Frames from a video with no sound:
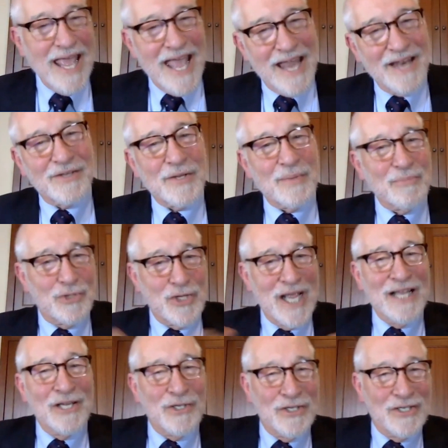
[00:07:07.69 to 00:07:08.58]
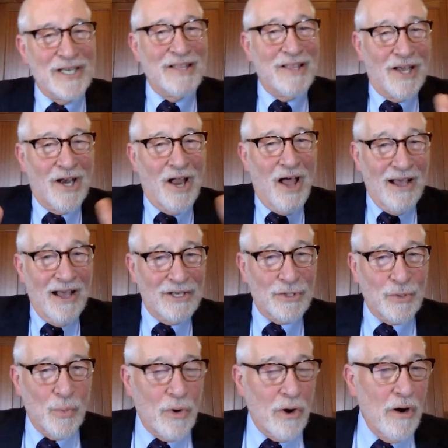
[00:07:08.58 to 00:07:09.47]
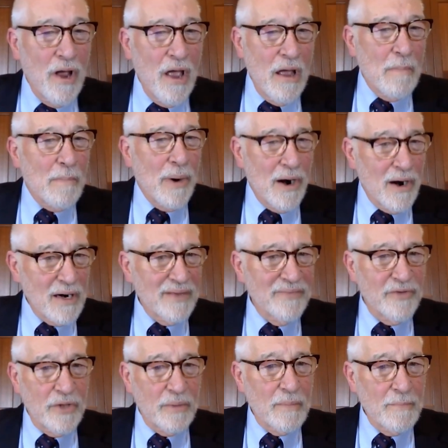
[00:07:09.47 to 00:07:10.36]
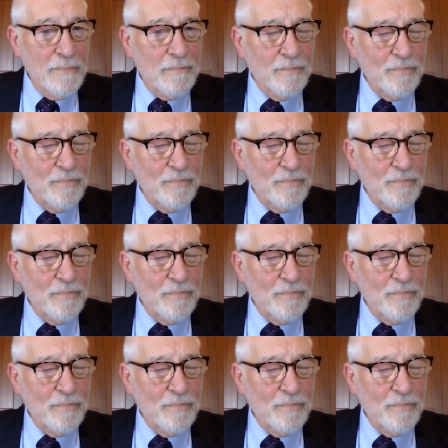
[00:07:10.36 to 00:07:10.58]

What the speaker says: and some changes in the laws were part of it.